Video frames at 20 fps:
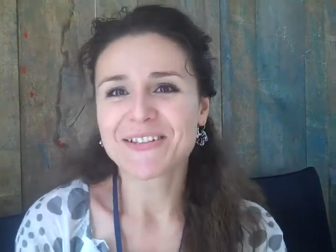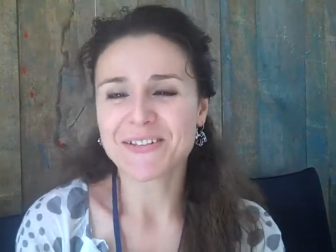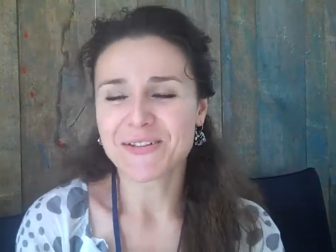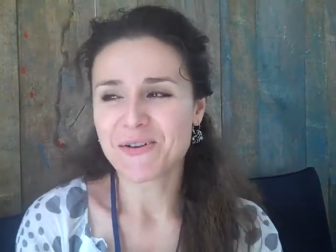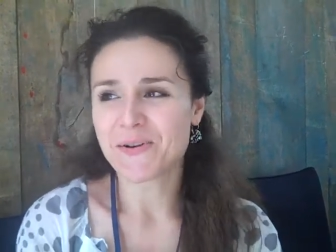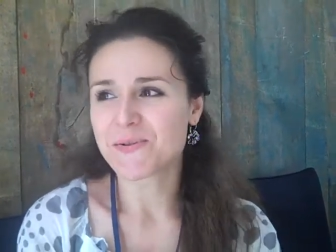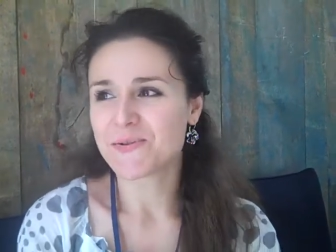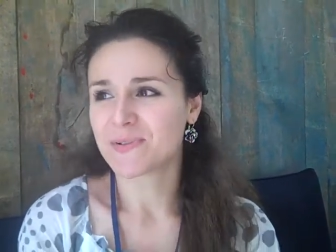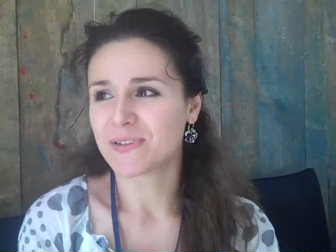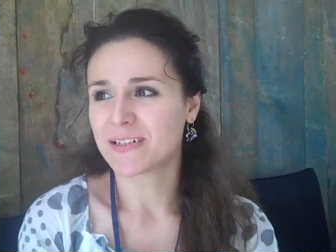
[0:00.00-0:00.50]

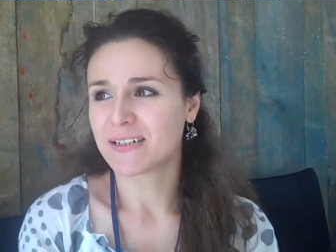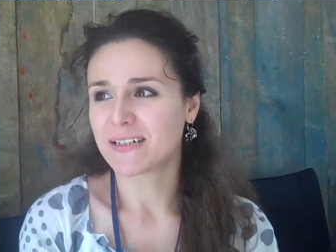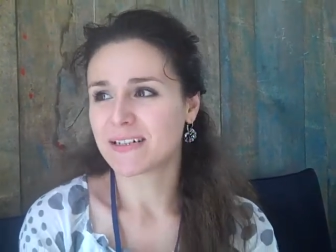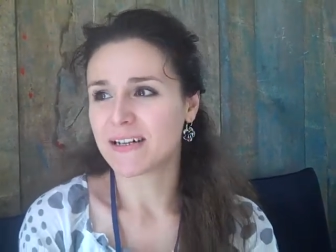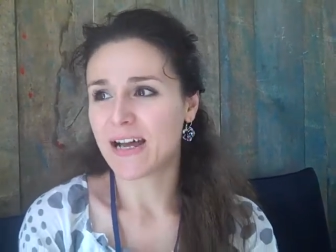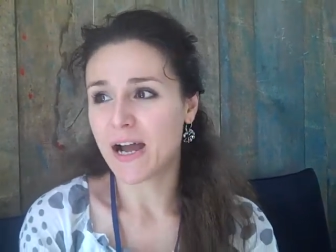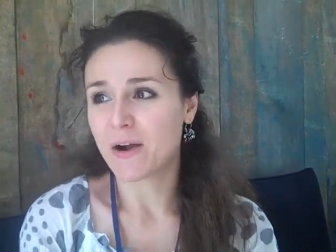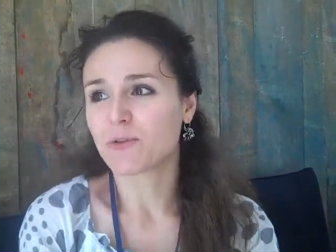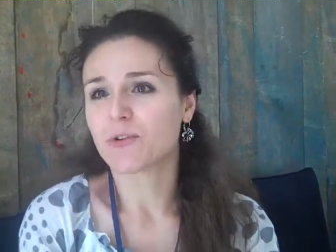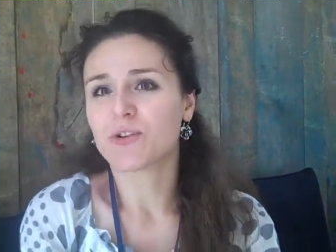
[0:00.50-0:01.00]
So
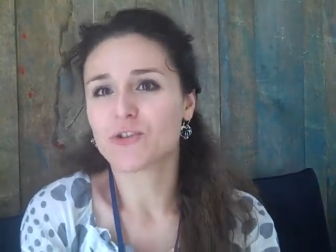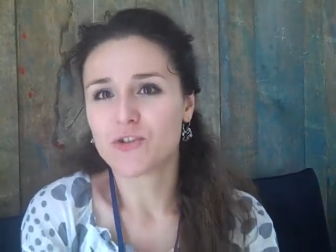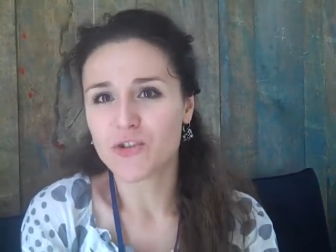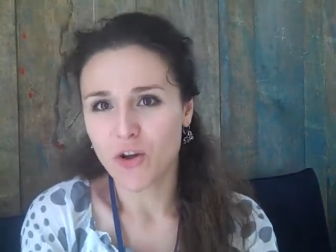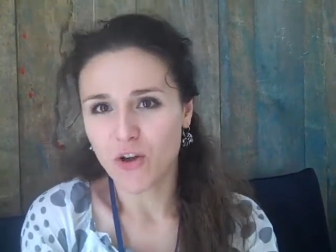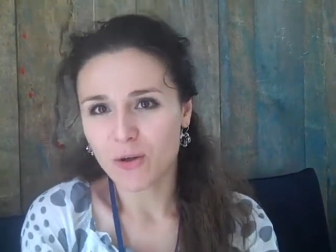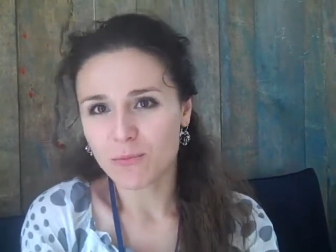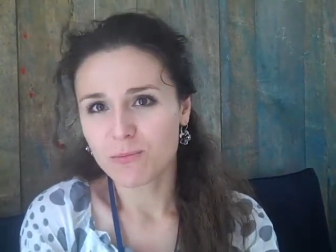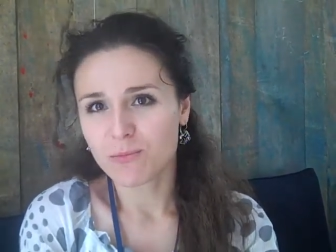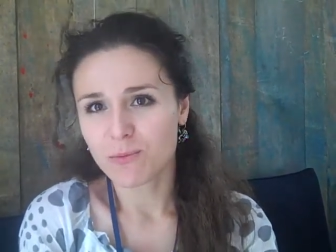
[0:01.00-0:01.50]
uh, our
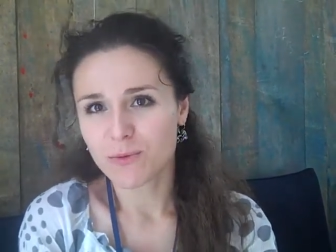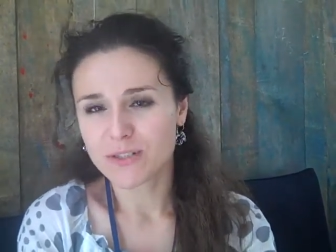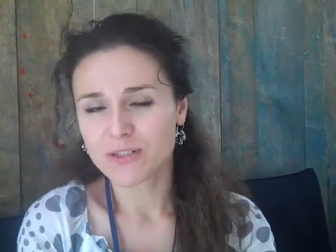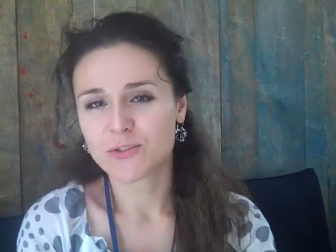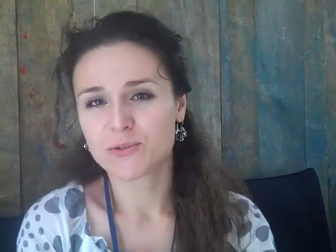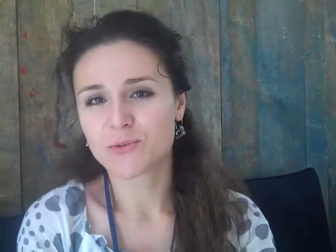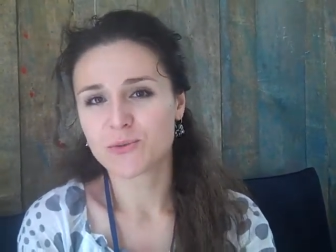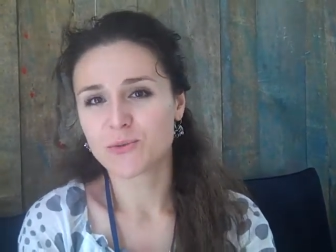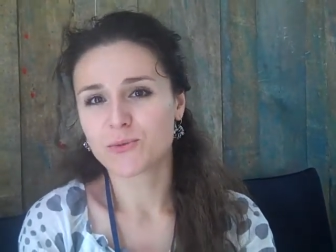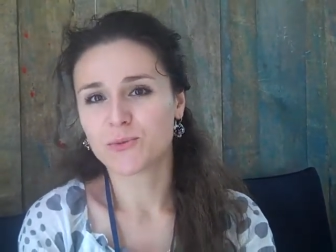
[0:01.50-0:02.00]
job was
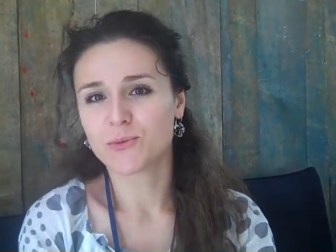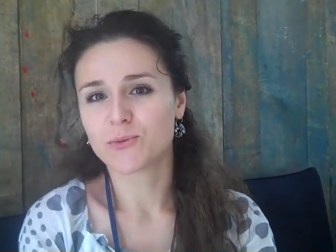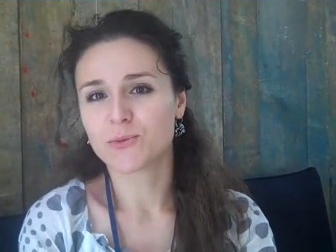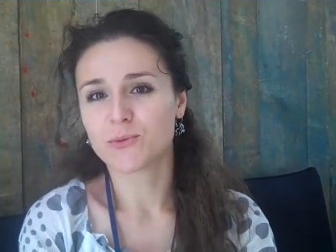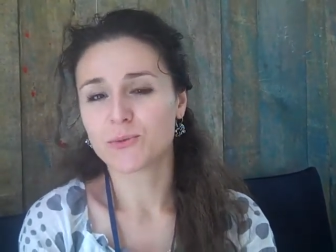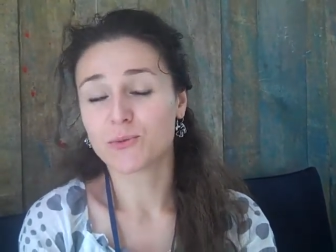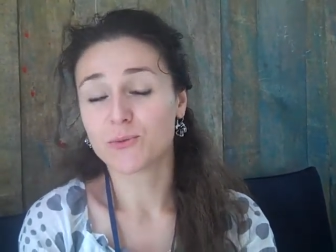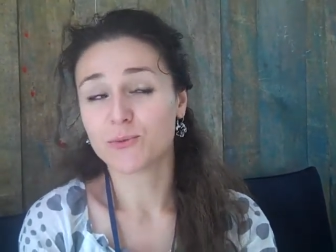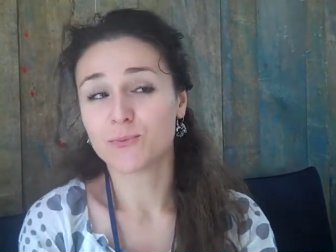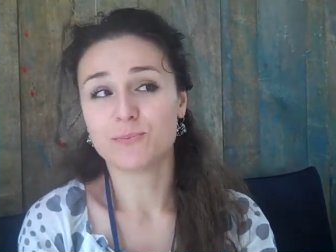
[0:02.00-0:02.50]
to,
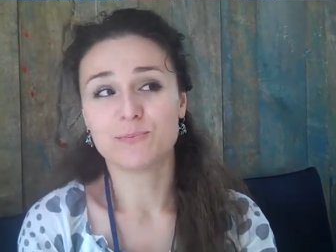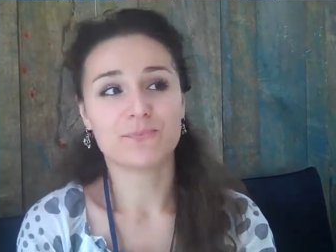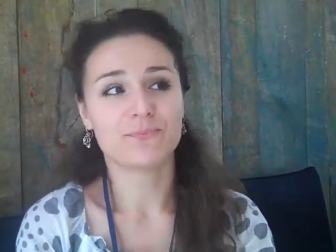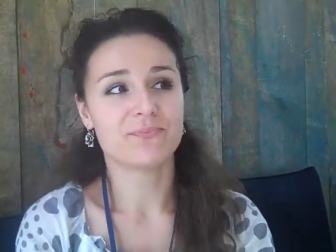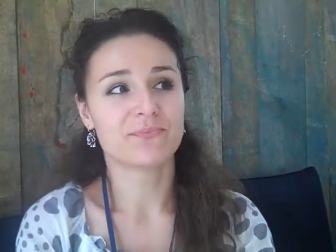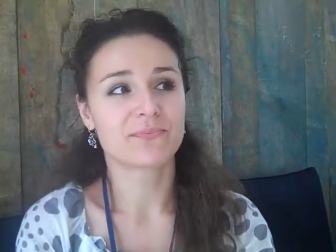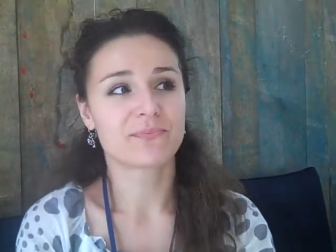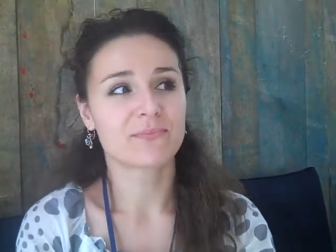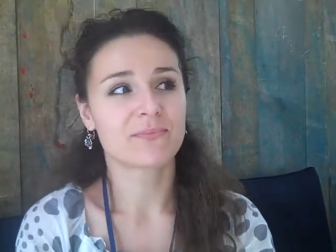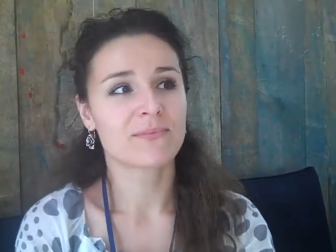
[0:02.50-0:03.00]

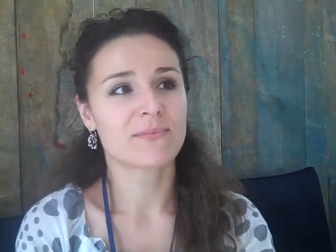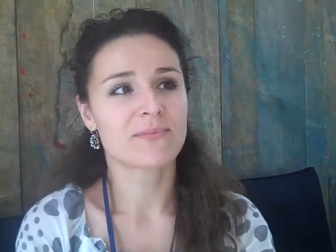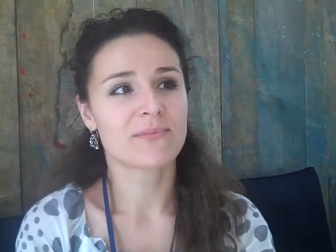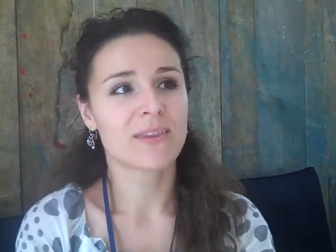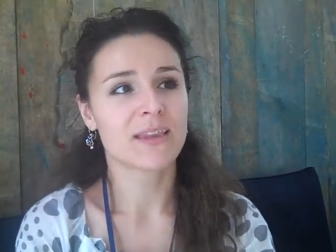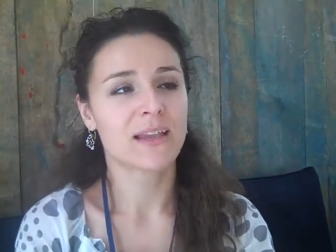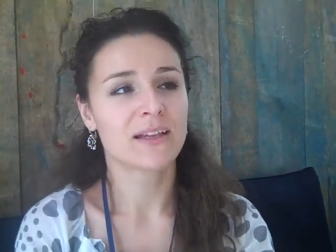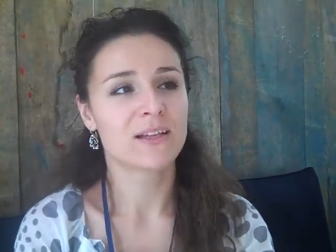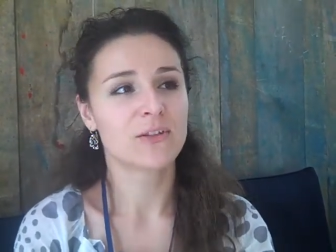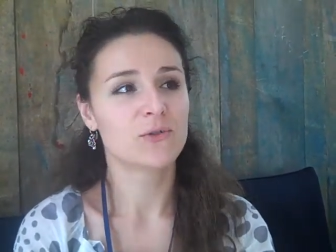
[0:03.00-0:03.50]
um,